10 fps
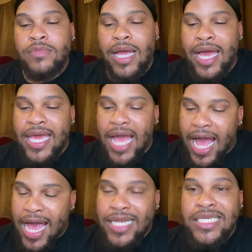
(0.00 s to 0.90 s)
I ain't
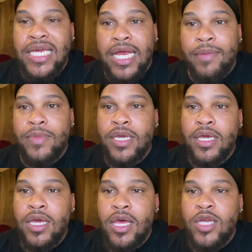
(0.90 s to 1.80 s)
hiding. Get at me.
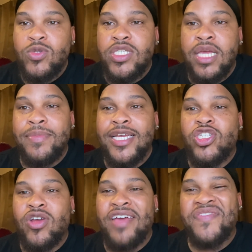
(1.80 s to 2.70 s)
You see me in
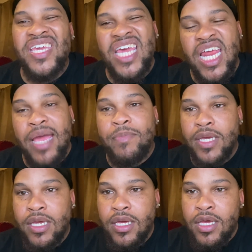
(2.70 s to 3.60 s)
traffic, get at me.
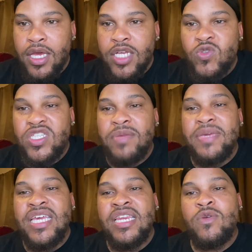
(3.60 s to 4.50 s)
You see
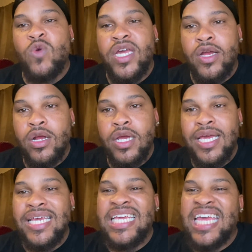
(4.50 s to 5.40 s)
me anywhere,
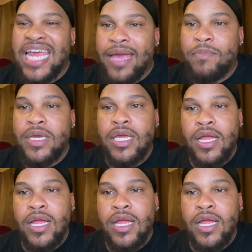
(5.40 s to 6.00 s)
get at me.